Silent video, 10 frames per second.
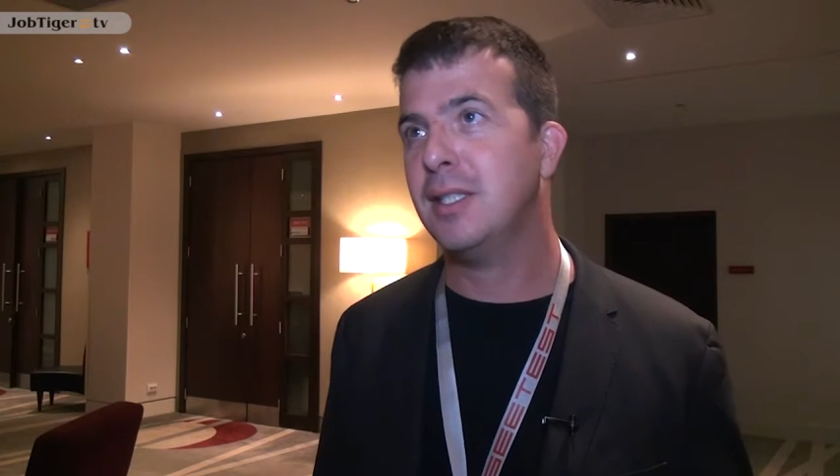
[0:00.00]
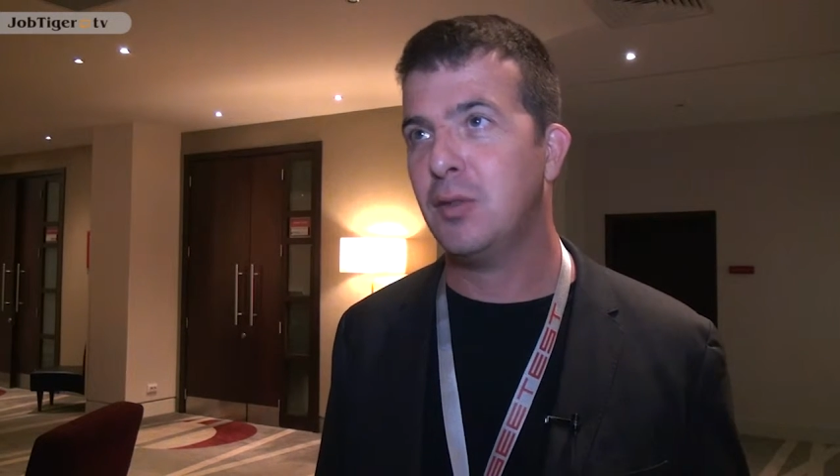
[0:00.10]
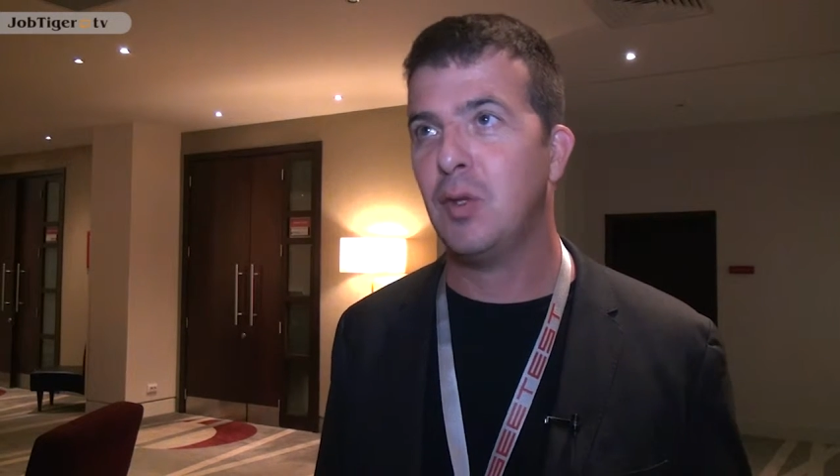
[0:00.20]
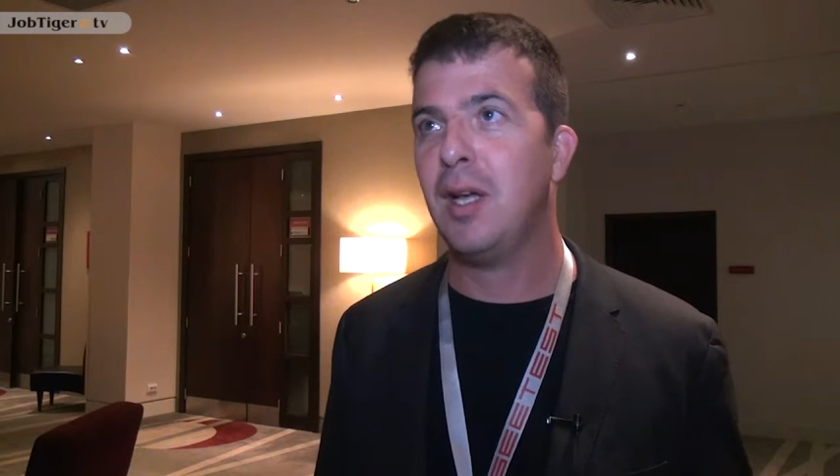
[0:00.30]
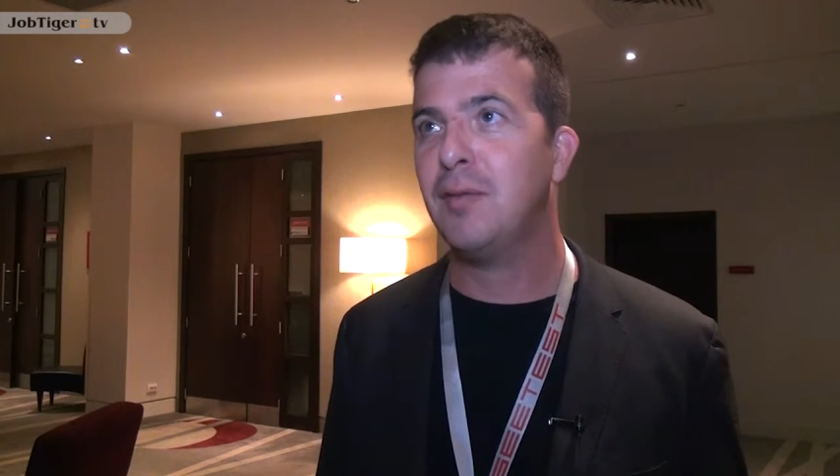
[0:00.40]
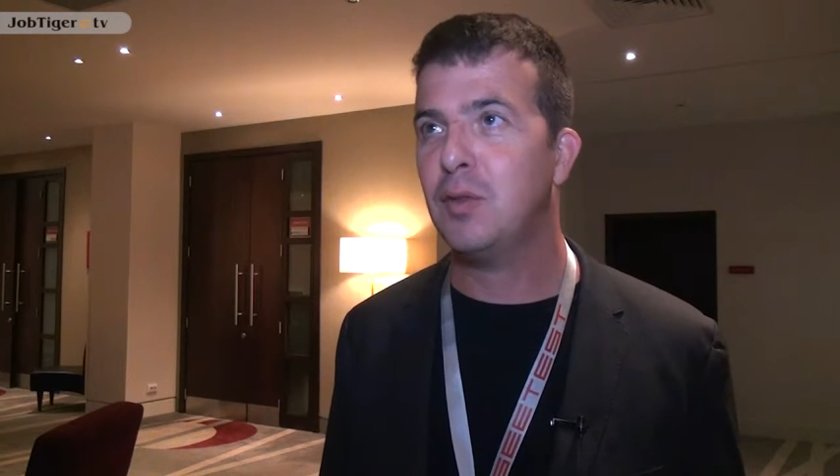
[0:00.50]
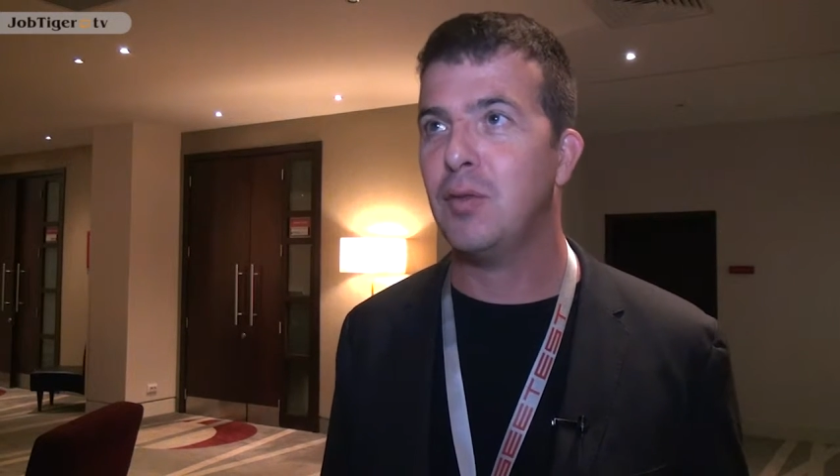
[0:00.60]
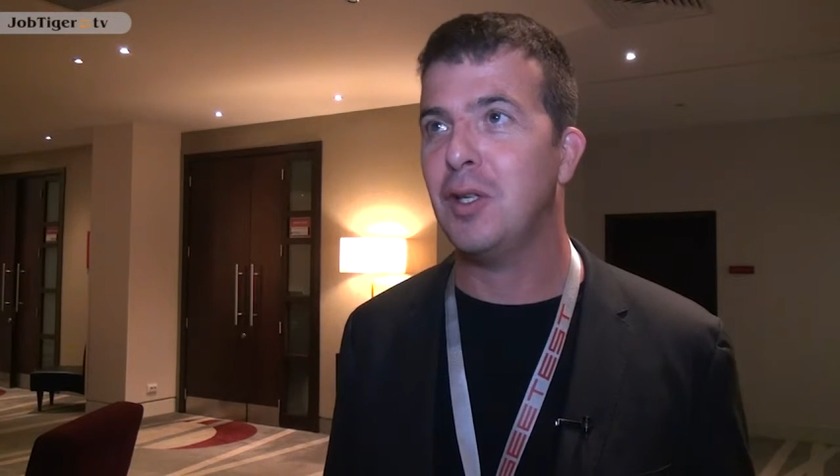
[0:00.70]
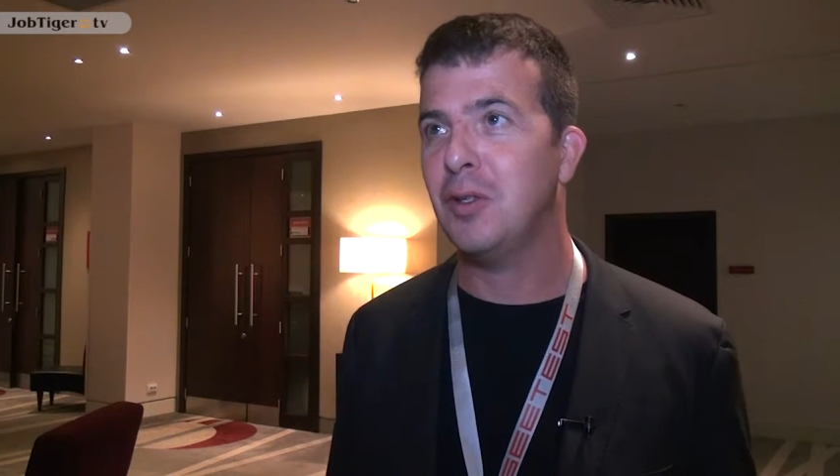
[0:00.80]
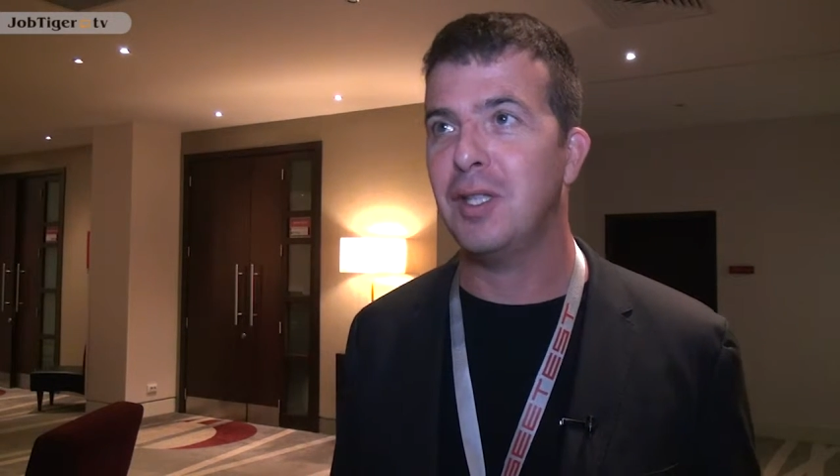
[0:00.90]
it will have to
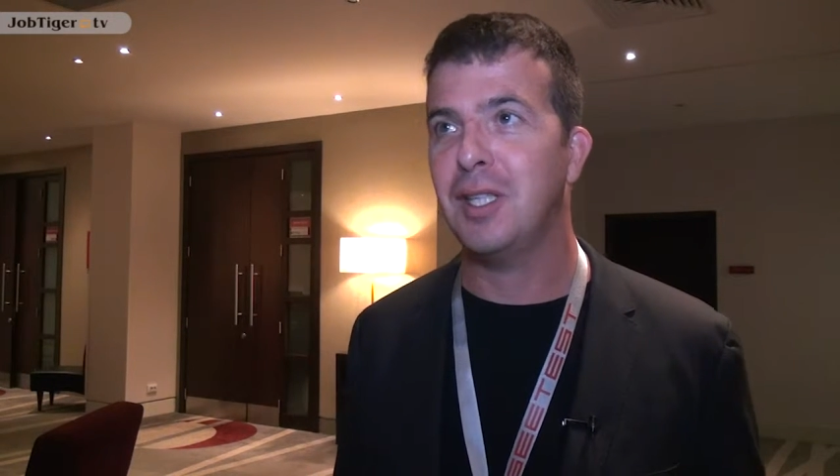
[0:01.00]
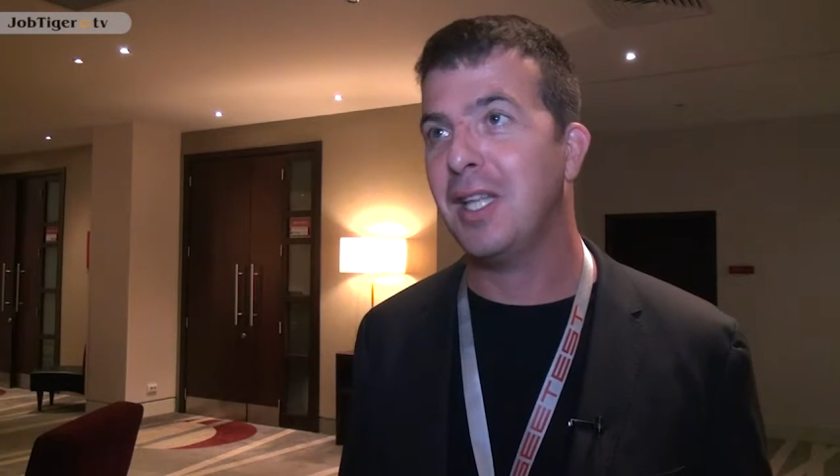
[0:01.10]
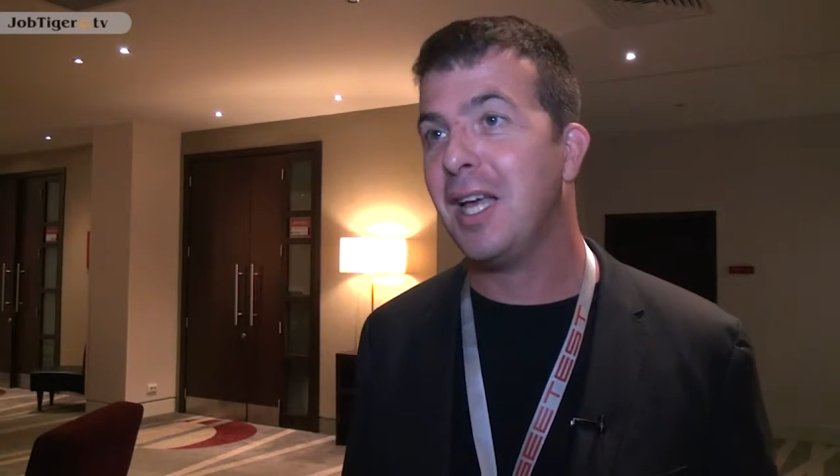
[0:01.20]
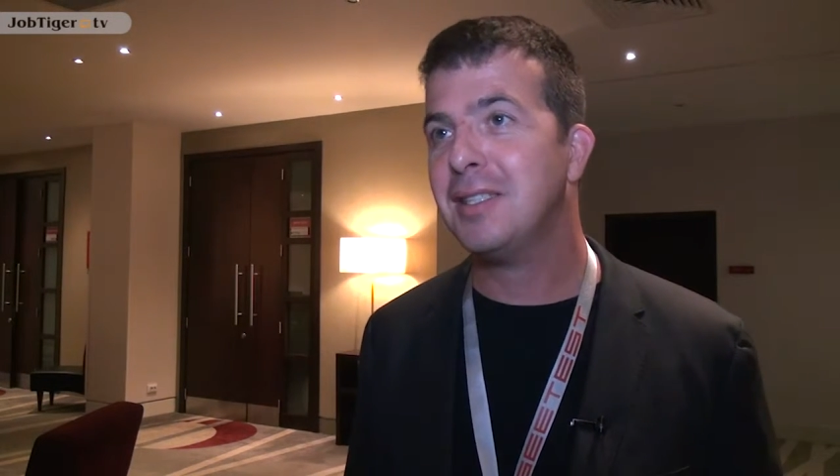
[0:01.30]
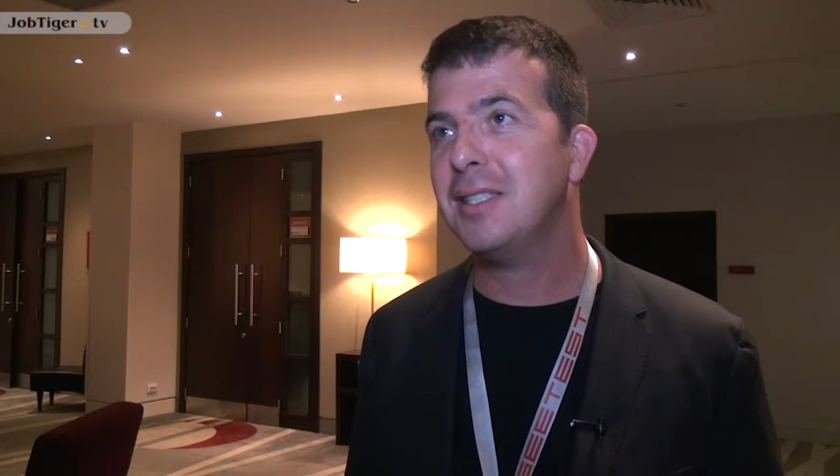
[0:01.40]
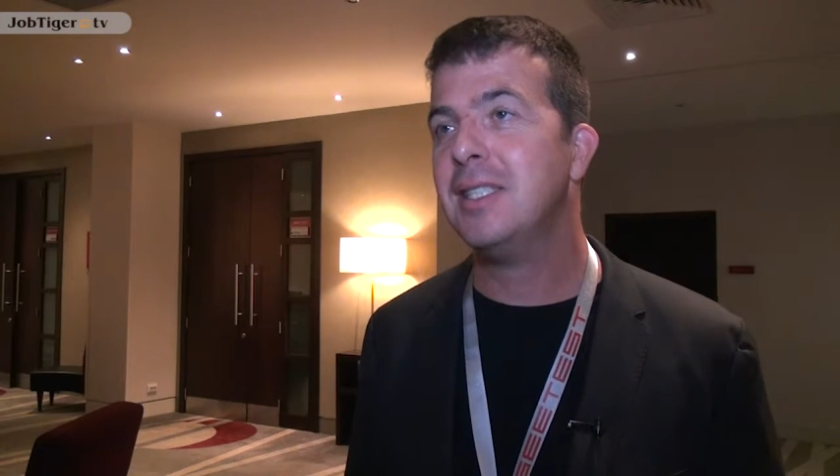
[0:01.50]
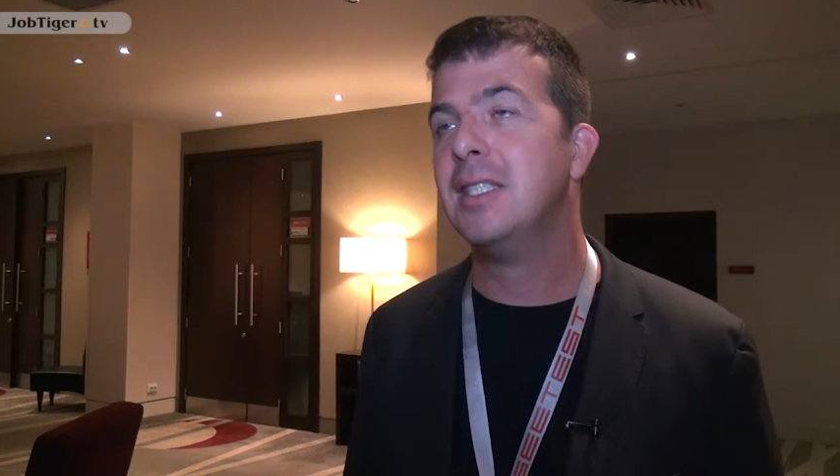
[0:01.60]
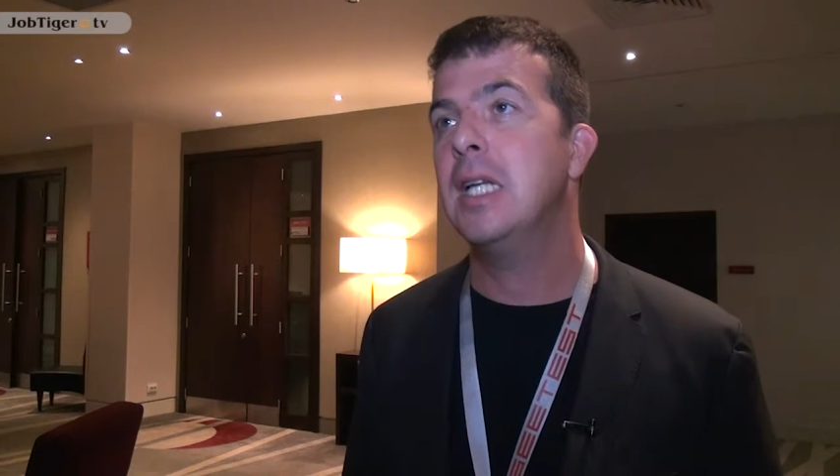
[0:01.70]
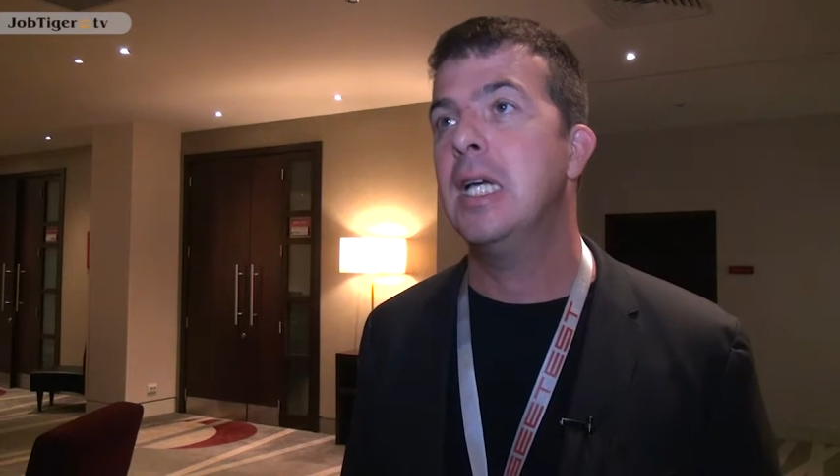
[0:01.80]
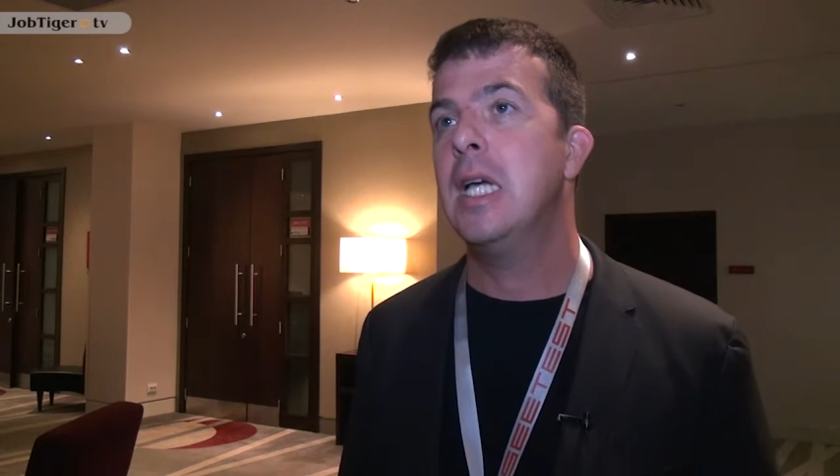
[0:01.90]
run on the glasses.